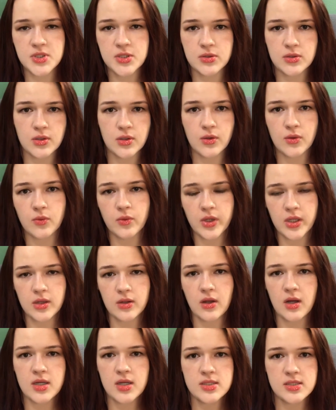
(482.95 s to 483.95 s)
to the whole weight
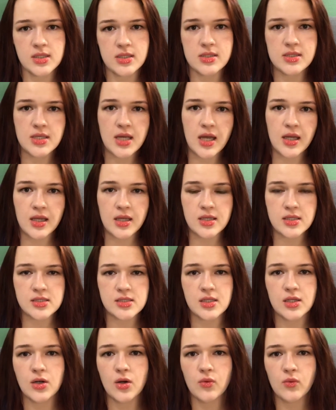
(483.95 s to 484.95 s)
loss and sagging is
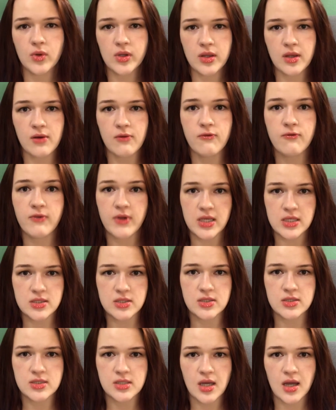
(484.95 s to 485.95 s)
they don't want their face to
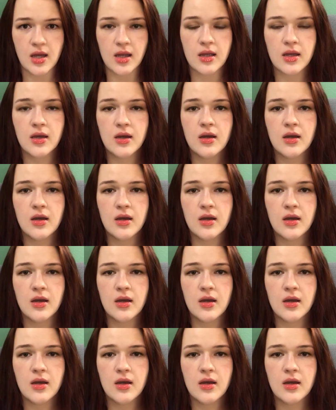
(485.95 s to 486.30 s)
sag.